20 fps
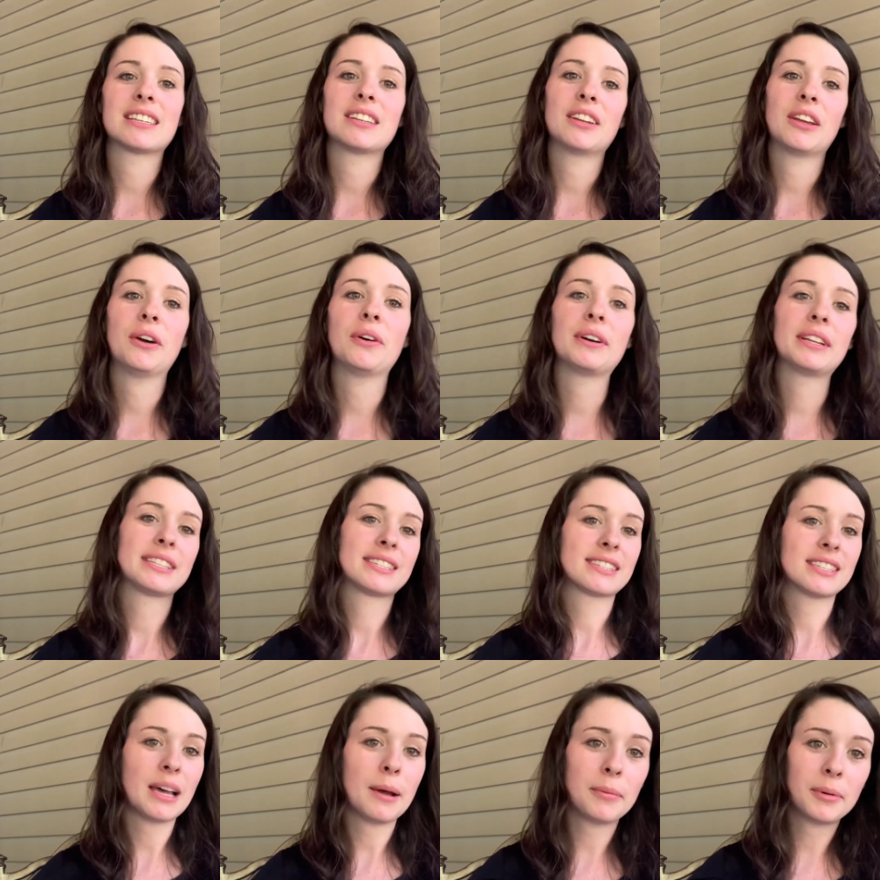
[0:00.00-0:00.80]
You know, in
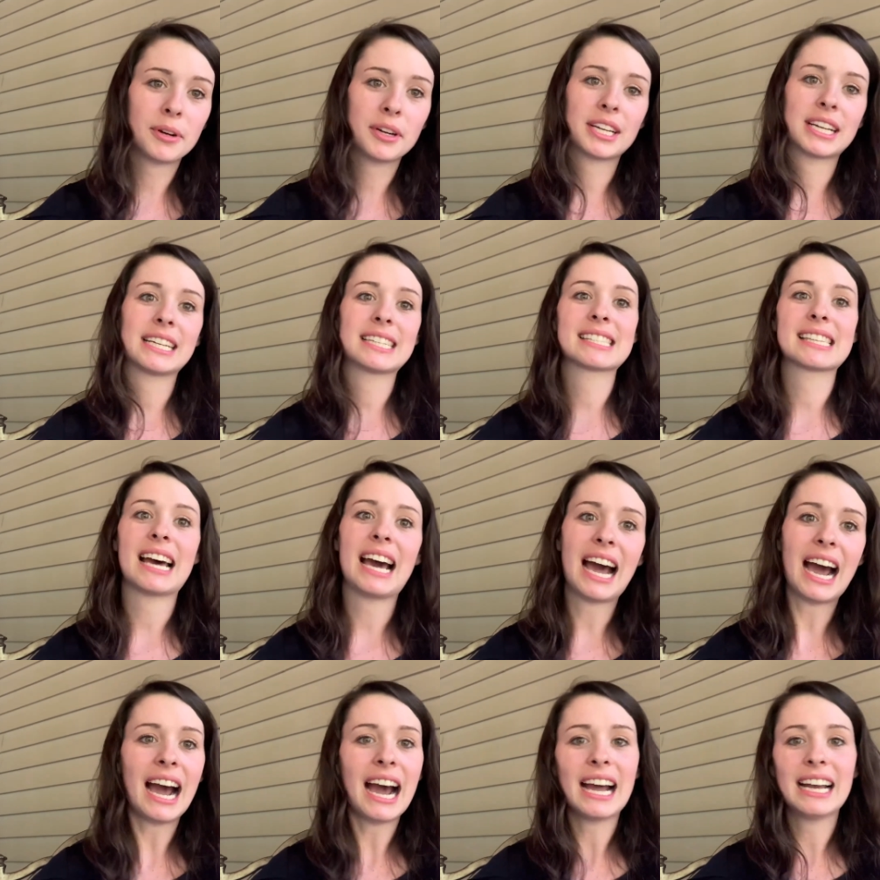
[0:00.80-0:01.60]
summer it gets
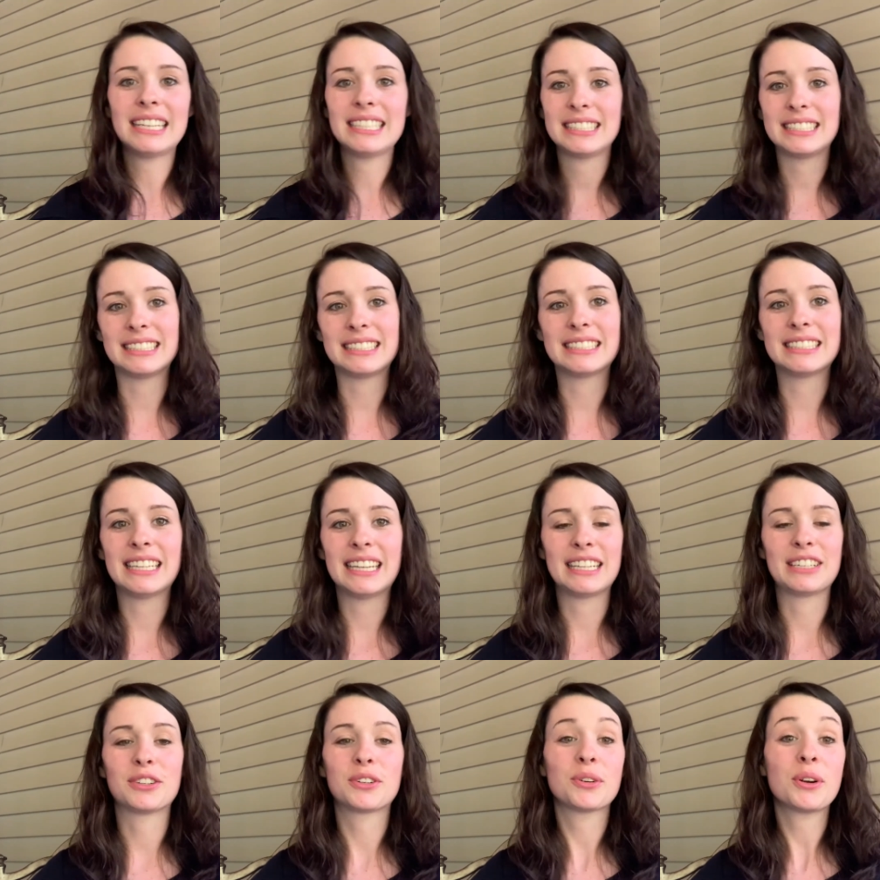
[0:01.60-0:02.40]
hot and,
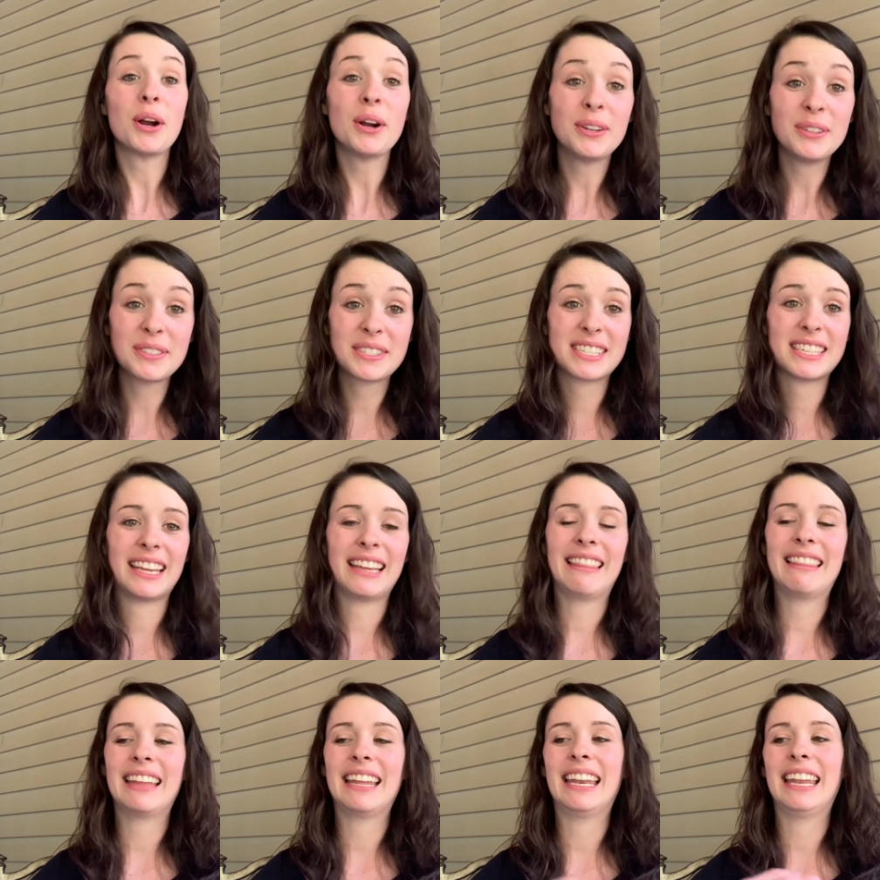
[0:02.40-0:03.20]
and gross, and
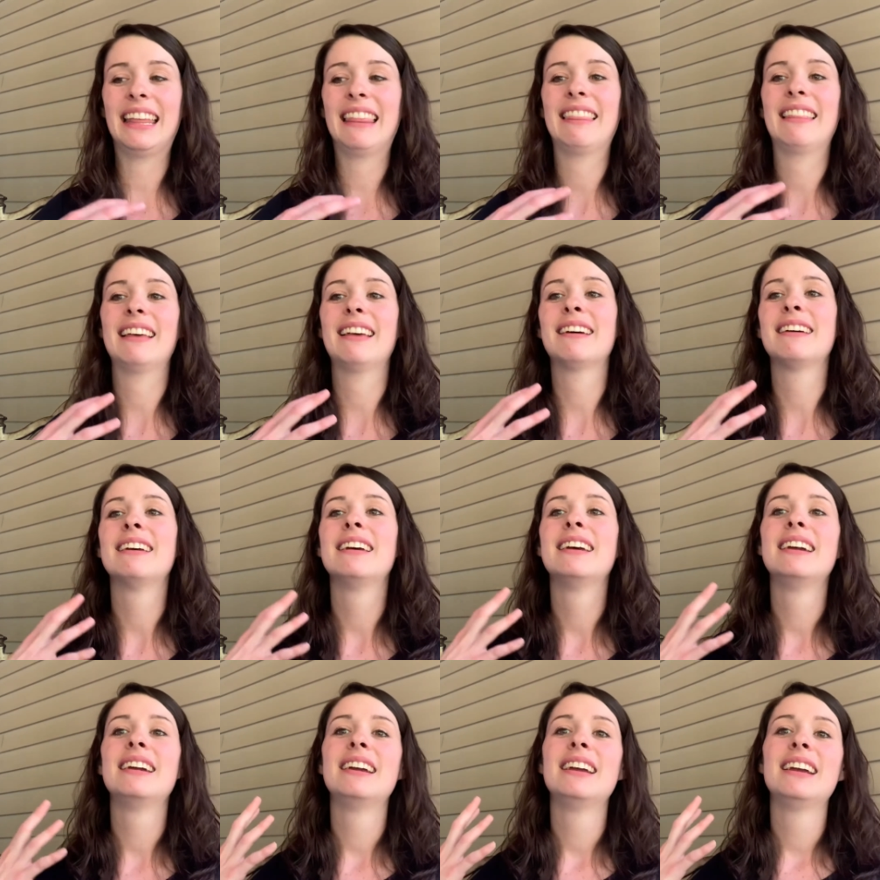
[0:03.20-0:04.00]
then in the
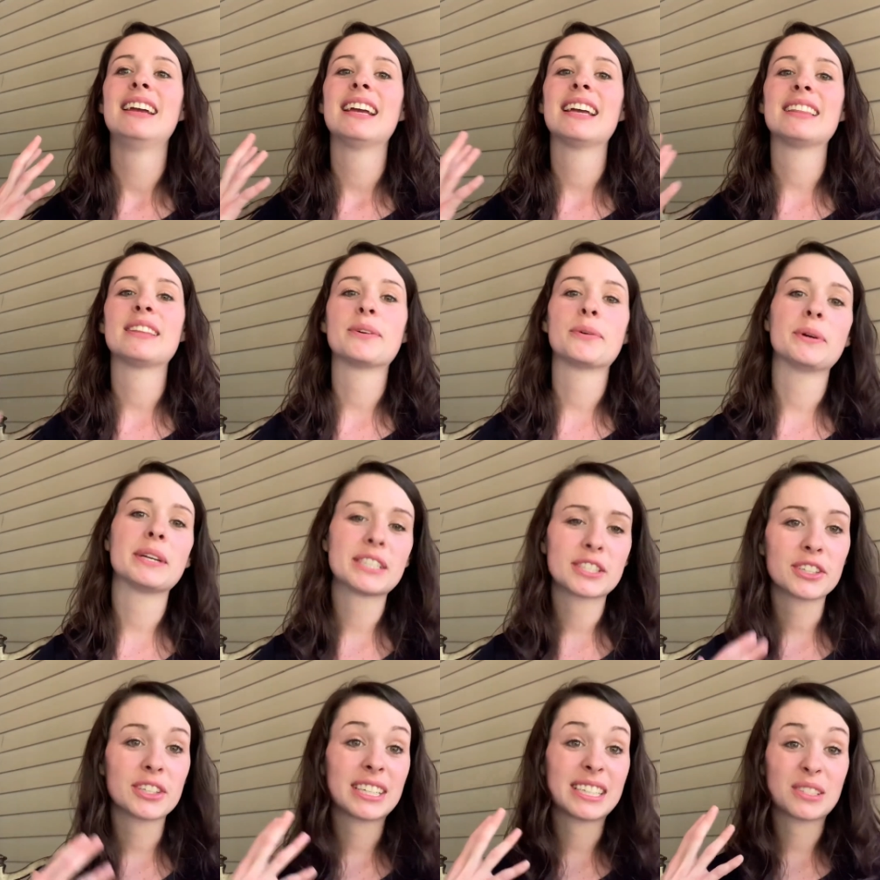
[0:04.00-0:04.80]
in the
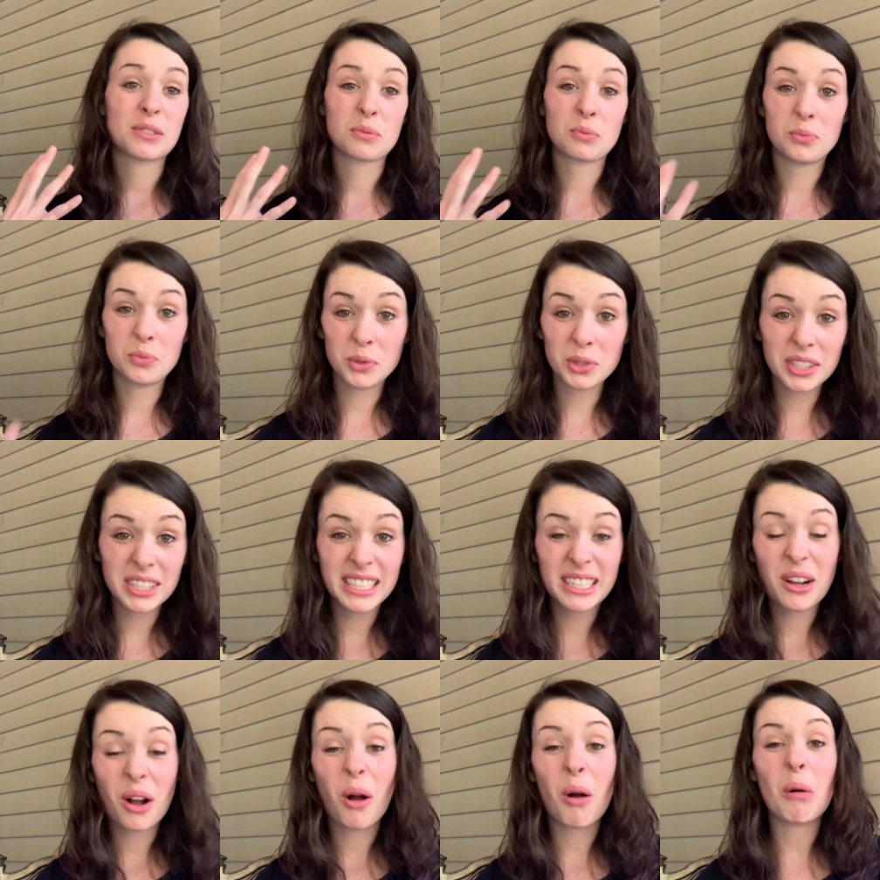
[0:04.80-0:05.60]
winter it gets really
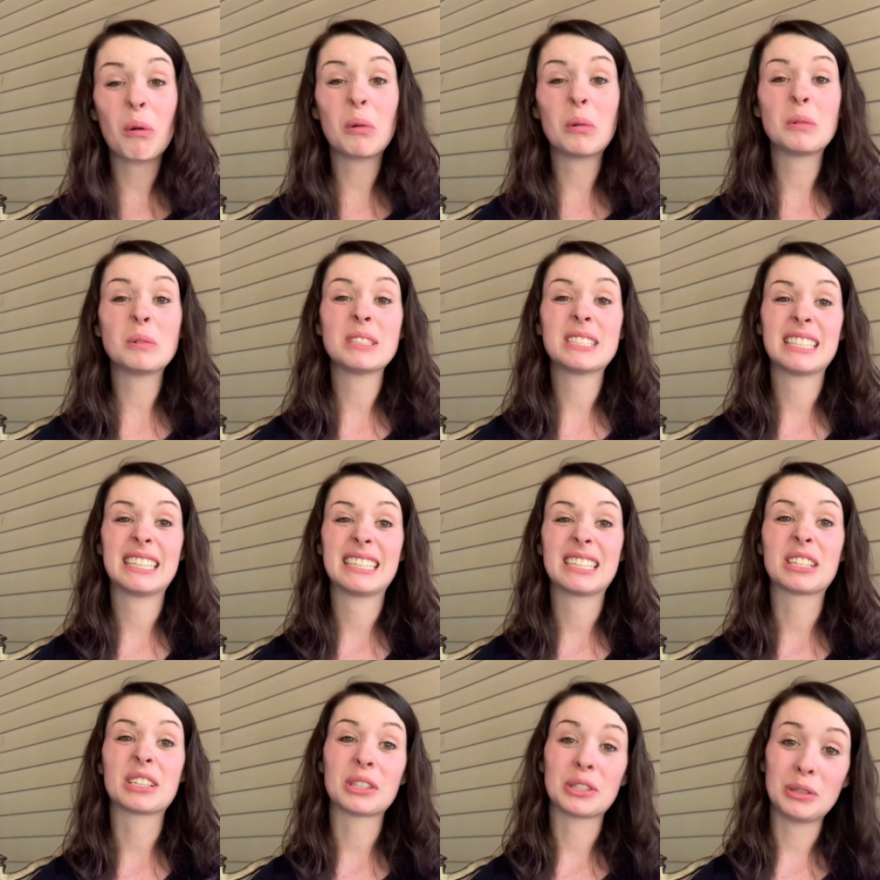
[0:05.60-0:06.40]
cold
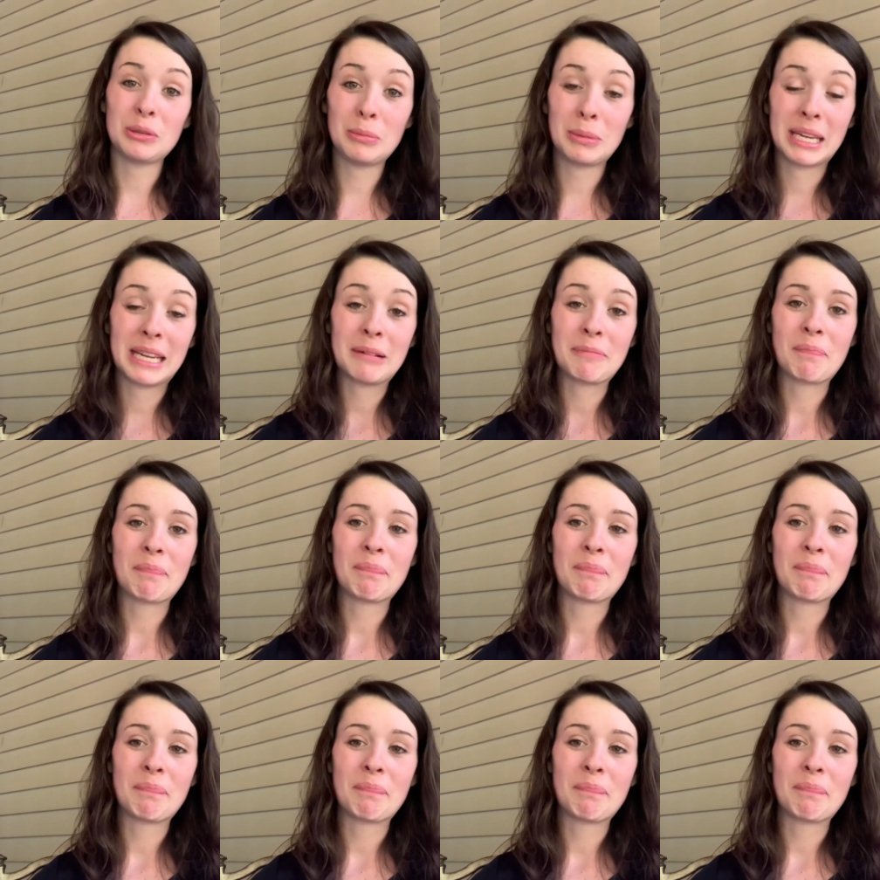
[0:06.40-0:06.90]
and gloomy.